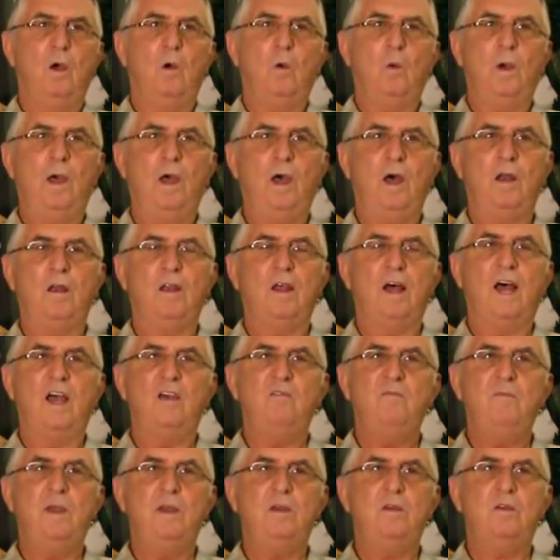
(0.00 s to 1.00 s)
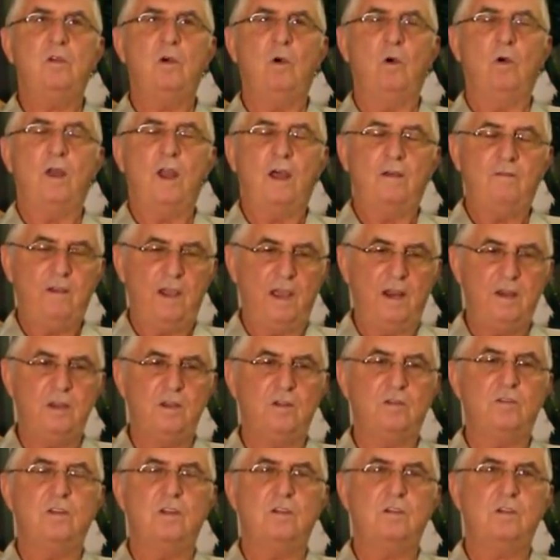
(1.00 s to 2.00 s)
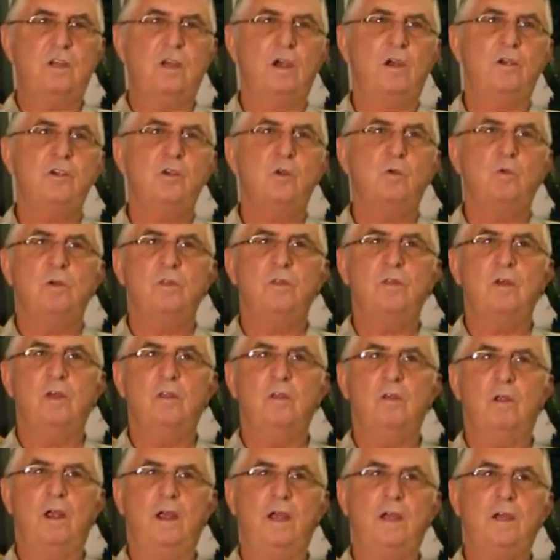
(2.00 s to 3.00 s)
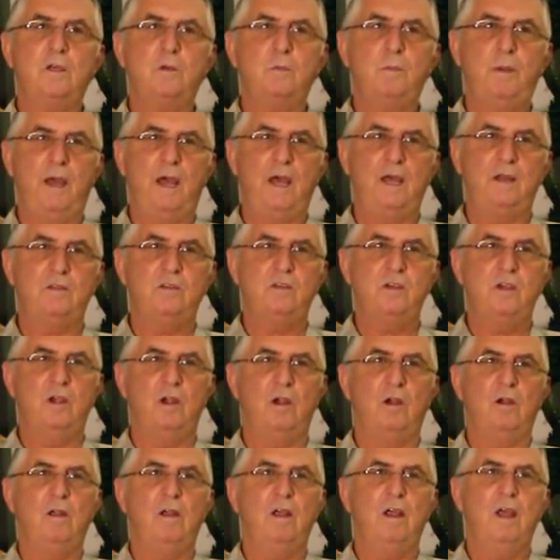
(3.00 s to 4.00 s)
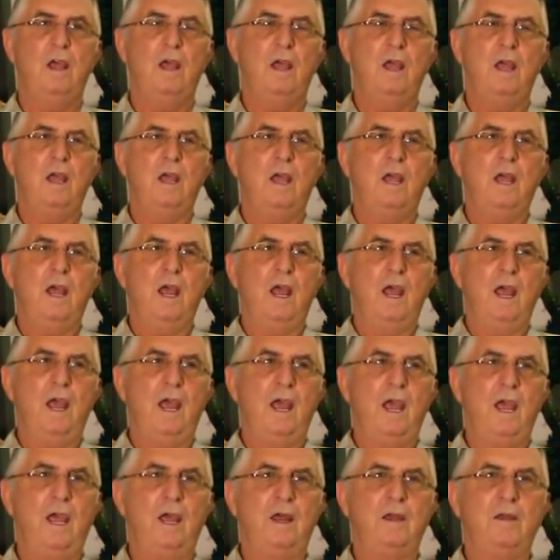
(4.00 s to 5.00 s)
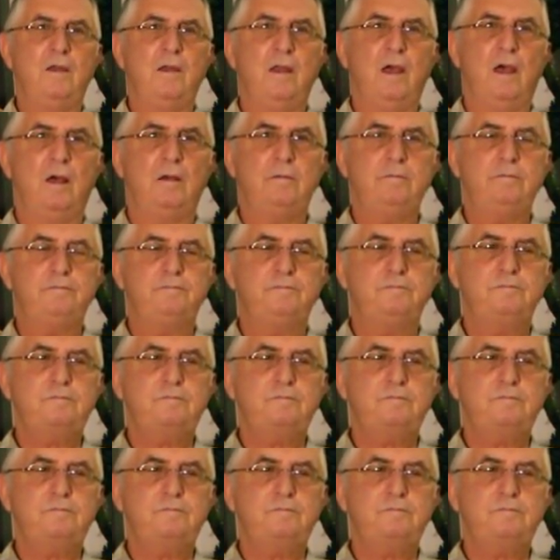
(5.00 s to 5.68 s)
Well, I've been told, I've had this discussion with other expats here, and uh,